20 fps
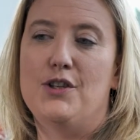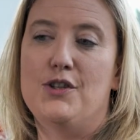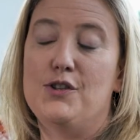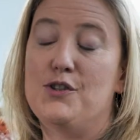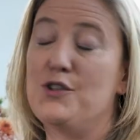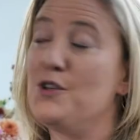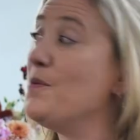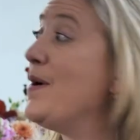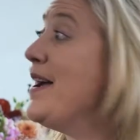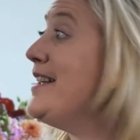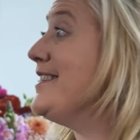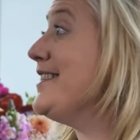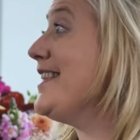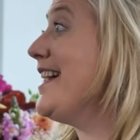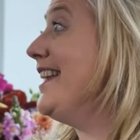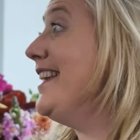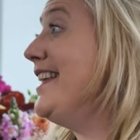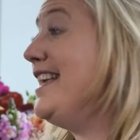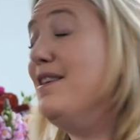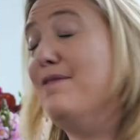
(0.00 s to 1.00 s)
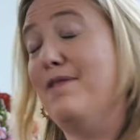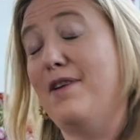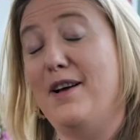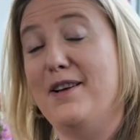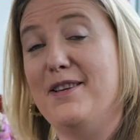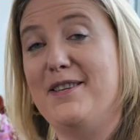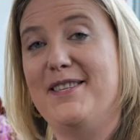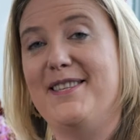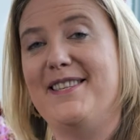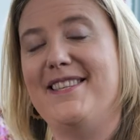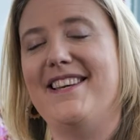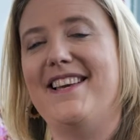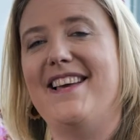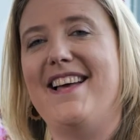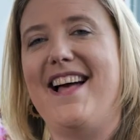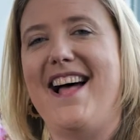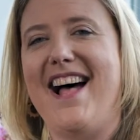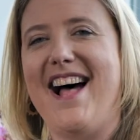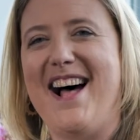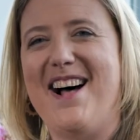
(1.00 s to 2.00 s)
So where does that leave us?
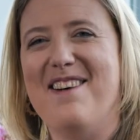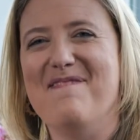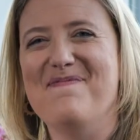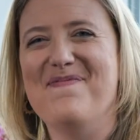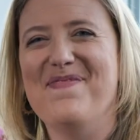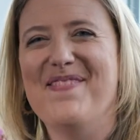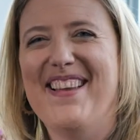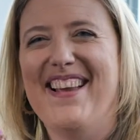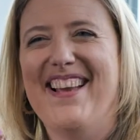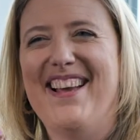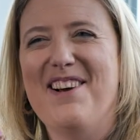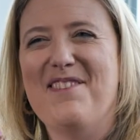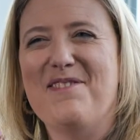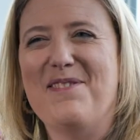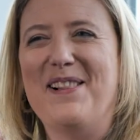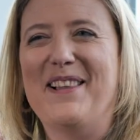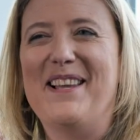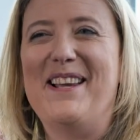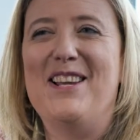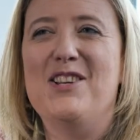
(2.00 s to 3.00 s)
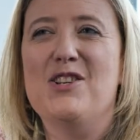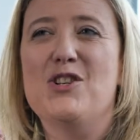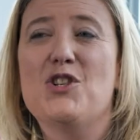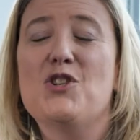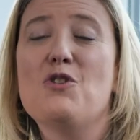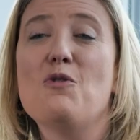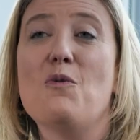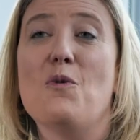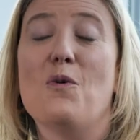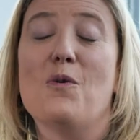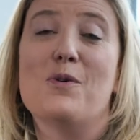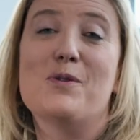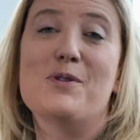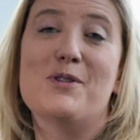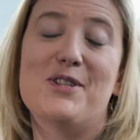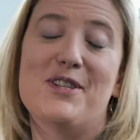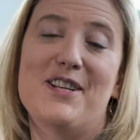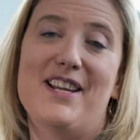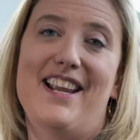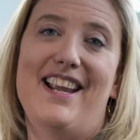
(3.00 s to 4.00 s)
Well, in
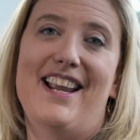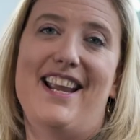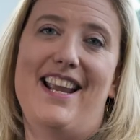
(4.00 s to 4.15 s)
short,